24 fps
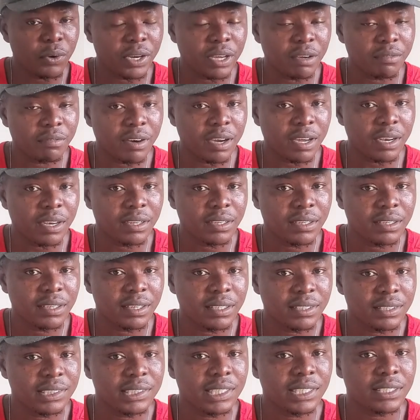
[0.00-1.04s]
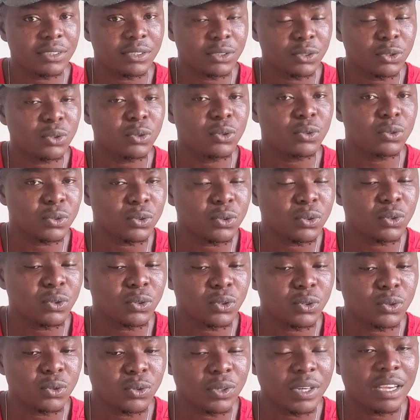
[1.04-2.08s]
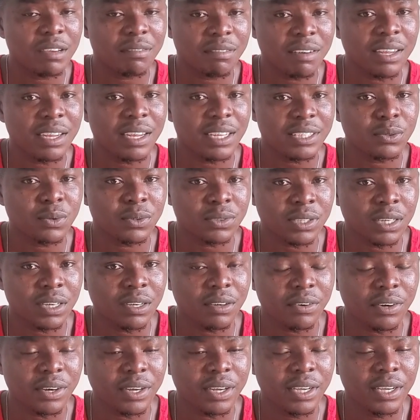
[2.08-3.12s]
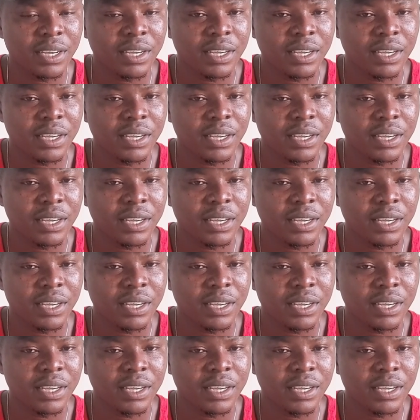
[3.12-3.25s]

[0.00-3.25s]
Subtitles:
with her father. And she said, she told her father that she was hungry.